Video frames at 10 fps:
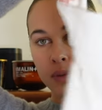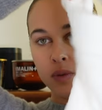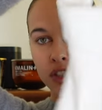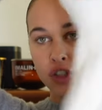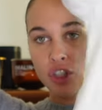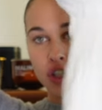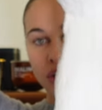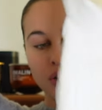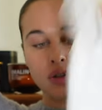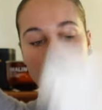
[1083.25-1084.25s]
which is
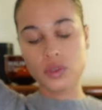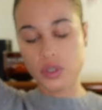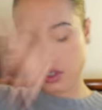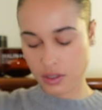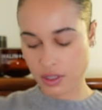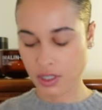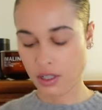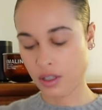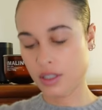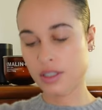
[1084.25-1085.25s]
cute.
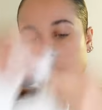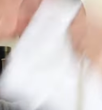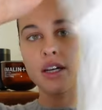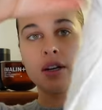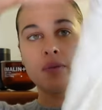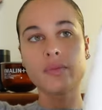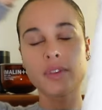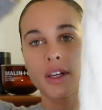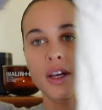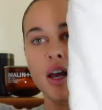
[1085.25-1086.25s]
It's like a
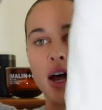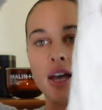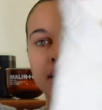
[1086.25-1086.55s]
high